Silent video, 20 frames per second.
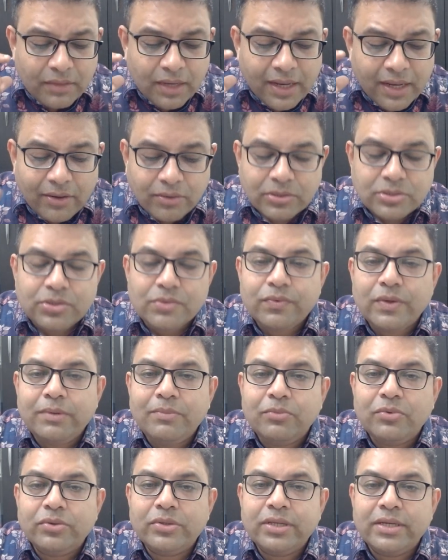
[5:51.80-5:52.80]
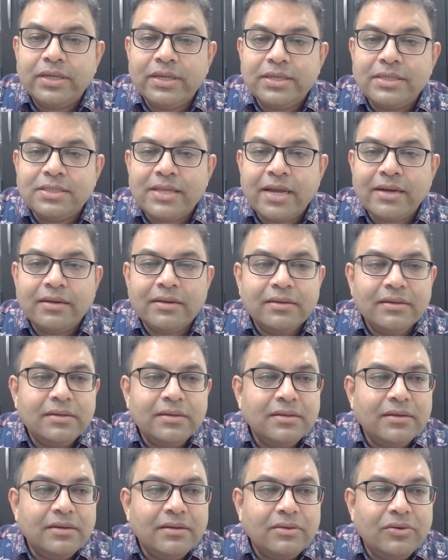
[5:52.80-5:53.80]
And also one more thing is that
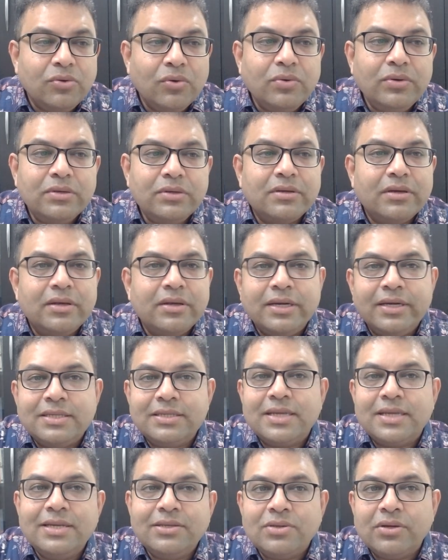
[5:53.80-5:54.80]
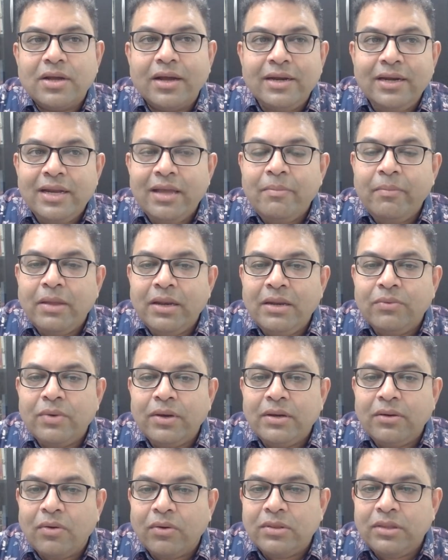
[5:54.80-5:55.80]
don't criticize or condemn
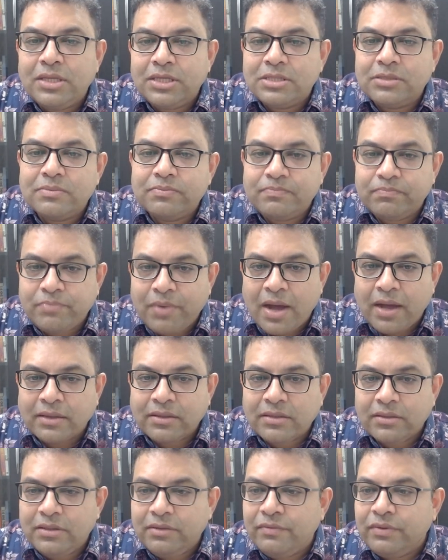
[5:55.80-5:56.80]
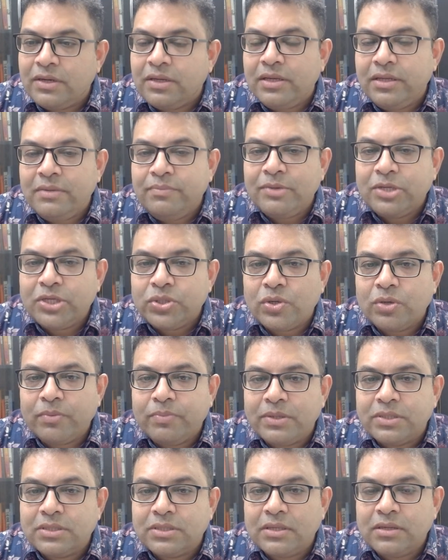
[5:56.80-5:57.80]
anyone on this path, even an immature
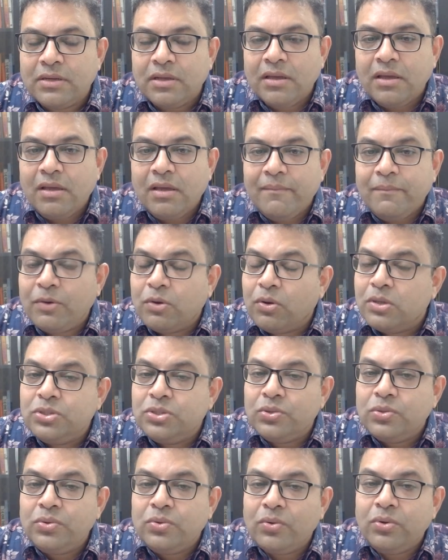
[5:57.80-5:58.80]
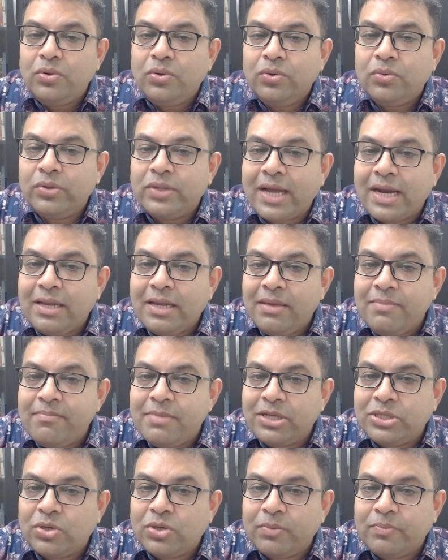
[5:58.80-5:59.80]
person, because you don't know that
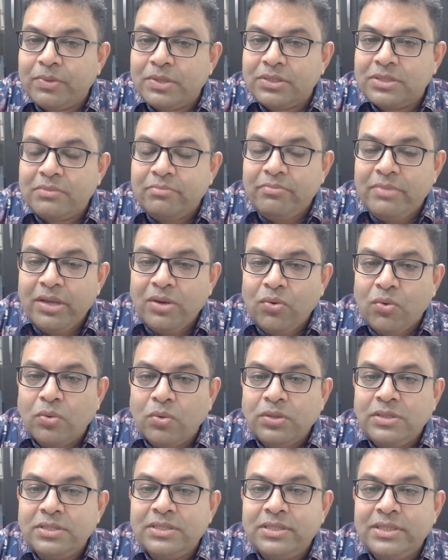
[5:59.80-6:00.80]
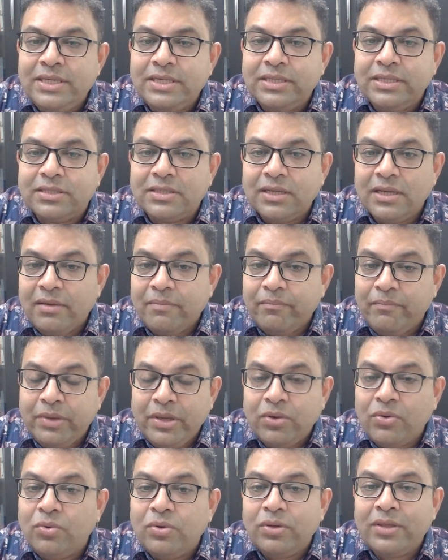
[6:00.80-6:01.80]
immature person may hold seeds,
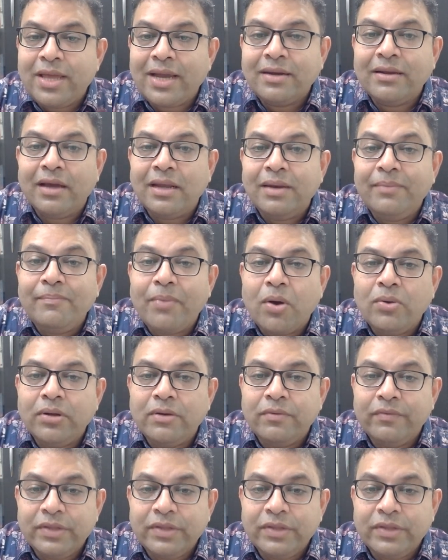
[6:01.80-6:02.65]
may hold that gunpowder